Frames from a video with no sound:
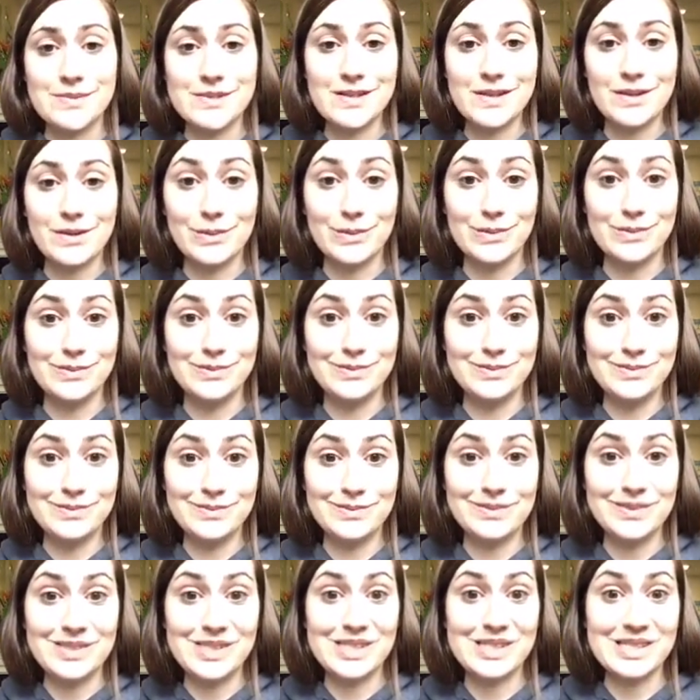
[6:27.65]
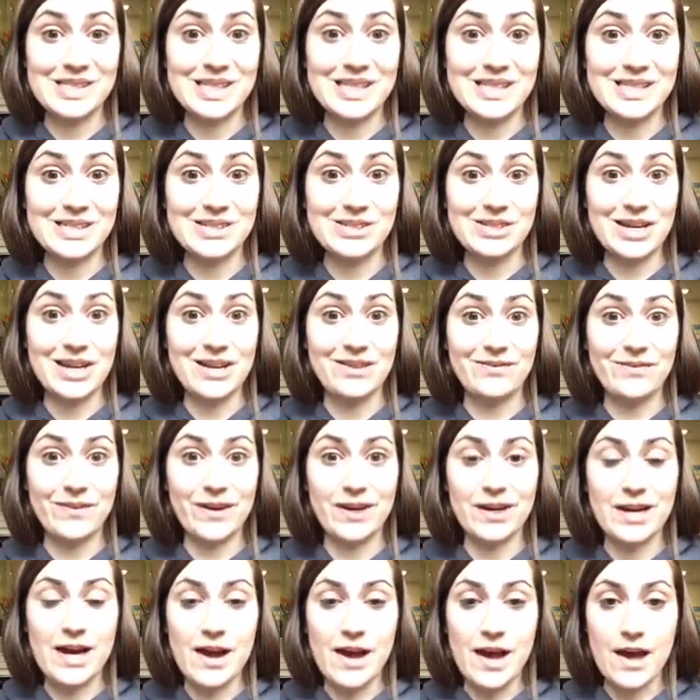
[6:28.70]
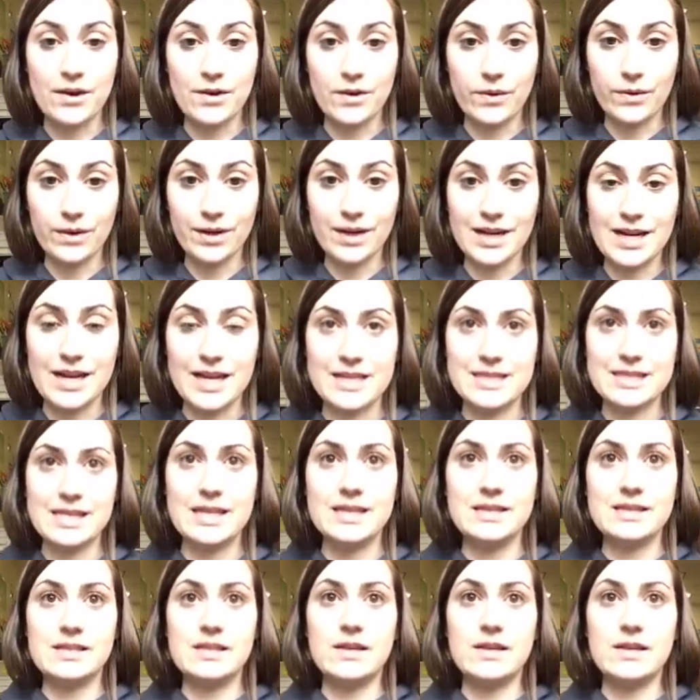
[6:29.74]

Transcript: So you just get to try and figure out how to organize it.